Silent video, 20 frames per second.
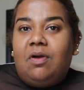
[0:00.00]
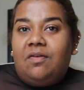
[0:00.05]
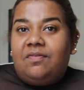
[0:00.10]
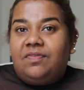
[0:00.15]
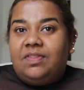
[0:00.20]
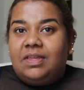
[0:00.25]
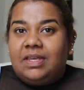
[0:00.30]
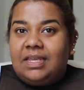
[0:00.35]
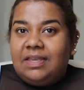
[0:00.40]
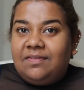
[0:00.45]

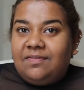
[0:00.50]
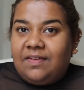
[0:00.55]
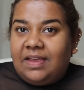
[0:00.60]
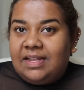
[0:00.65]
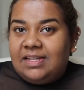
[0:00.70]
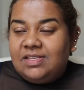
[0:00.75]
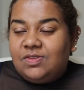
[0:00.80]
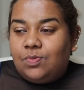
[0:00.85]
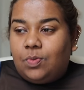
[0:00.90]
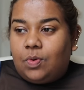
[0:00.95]
of the
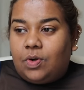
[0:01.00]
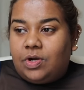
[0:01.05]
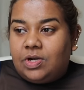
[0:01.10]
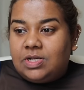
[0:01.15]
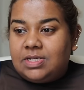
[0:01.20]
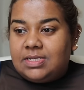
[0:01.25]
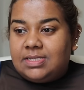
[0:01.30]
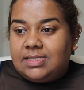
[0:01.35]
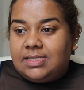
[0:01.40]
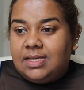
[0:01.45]
event
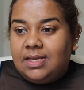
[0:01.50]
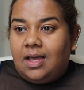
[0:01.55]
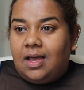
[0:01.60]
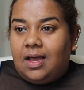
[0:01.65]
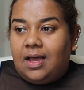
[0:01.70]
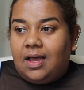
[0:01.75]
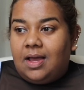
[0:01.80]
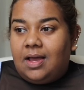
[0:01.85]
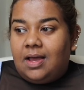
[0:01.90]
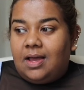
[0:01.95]
was
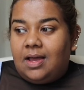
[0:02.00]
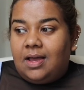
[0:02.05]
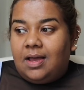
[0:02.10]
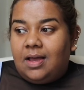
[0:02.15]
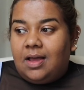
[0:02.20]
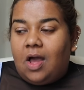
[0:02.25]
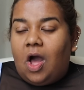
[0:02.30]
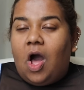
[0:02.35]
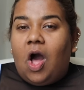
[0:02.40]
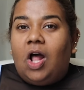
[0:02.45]
uh,
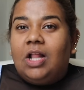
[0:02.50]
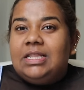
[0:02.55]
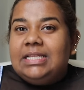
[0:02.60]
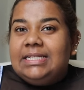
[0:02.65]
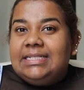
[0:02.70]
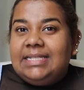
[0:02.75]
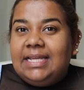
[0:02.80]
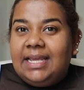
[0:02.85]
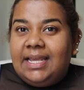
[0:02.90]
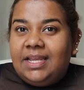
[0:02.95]

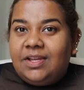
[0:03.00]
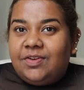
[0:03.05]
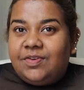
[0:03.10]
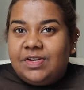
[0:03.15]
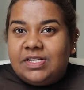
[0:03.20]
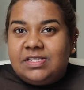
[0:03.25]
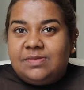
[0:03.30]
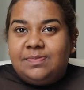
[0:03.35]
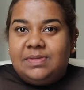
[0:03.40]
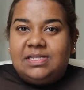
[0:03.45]
holiday
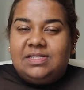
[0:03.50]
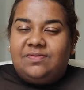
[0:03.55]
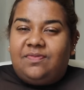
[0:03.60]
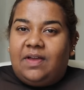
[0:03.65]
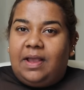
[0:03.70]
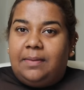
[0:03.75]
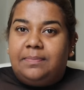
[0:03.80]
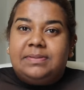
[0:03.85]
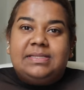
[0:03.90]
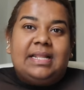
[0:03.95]
Christmas
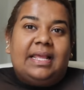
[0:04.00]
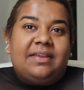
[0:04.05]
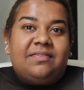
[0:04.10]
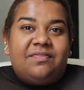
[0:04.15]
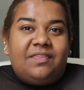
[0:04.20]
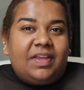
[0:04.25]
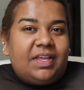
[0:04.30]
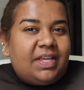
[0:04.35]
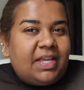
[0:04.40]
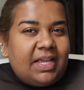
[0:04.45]
vibes like
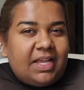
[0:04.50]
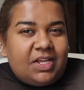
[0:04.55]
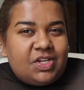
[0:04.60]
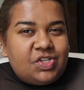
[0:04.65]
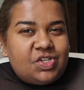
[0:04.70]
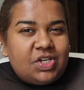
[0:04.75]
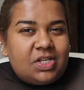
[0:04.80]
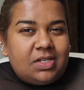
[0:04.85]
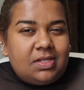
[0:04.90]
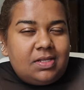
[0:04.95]

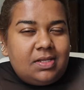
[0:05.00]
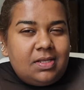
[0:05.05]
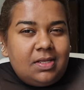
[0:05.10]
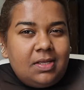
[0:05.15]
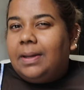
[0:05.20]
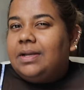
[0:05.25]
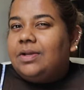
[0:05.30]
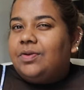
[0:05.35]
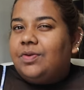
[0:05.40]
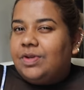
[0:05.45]
vacation
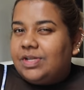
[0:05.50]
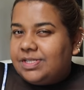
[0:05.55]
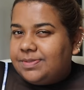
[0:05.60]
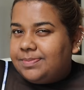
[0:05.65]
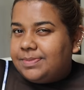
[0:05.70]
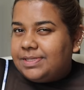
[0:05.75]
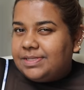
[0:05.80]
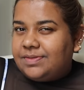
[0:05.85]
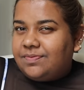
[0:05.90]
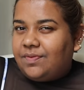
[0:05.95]
but
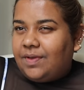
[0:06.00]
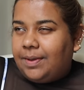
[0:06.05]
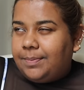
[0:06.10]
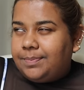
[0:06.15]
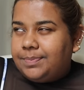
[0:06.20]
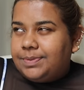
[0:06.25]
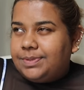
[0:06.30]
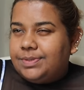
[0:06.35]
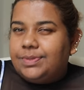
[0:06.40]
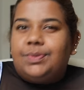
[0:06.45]
Christmas
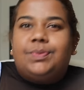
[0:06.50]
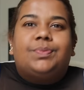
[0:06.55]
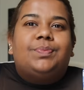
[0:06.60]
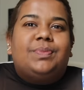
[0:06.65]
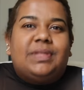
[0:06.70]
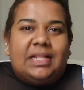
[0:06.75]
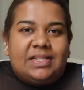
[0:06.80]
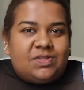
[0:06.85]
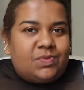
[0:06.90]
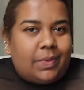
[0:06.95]
vibes so
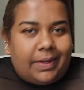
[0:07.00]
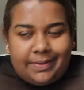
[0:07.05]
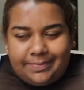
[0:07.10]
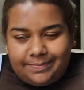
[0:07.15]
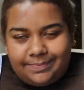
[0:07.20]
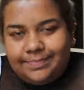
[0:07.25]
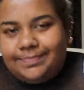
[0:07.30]
that's why